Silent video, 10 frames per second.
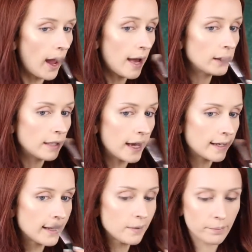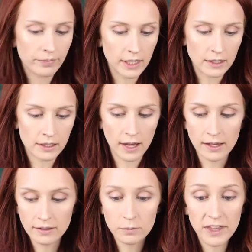I like it.
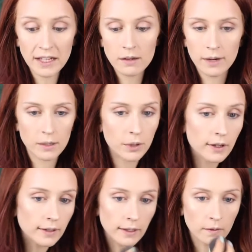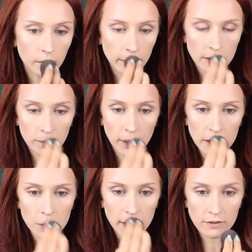I think I might have put on like a little bit too
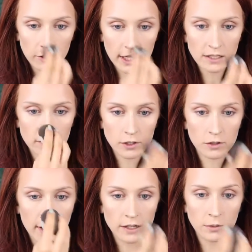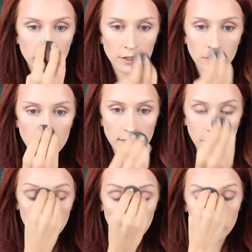much, but if you guys ever do that and you want to tone it
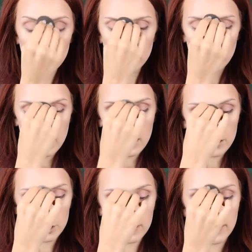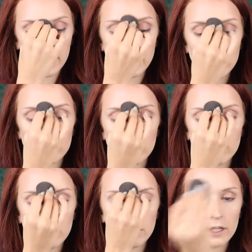down a little bit, just take your
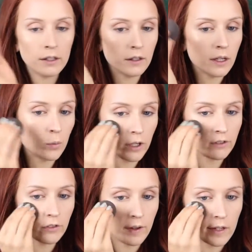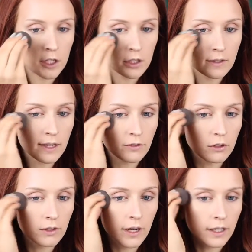beauty blender and whatever foundation is left
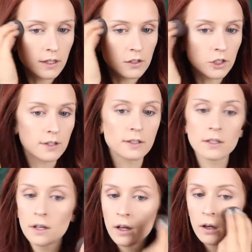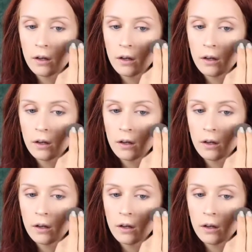over on it and just